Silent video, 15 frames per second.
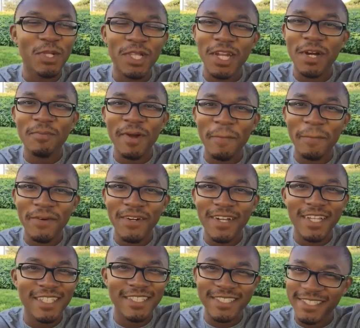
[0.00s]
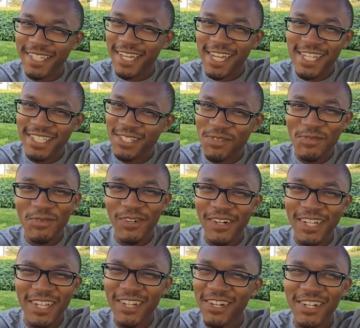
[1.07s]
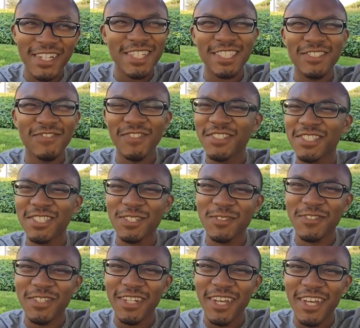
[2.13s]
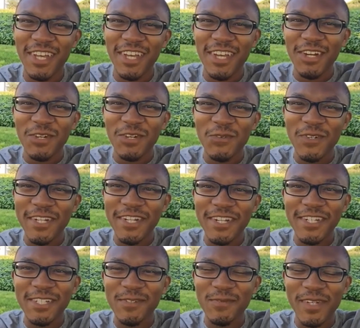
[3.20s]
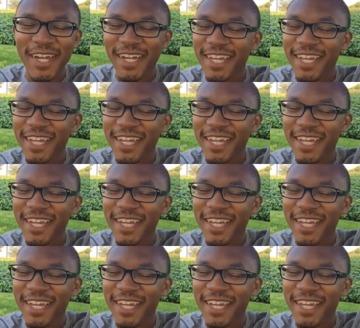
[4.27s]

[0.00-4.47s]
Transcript: pulling out my book, and just actually working on it just feels a little bit weird to me.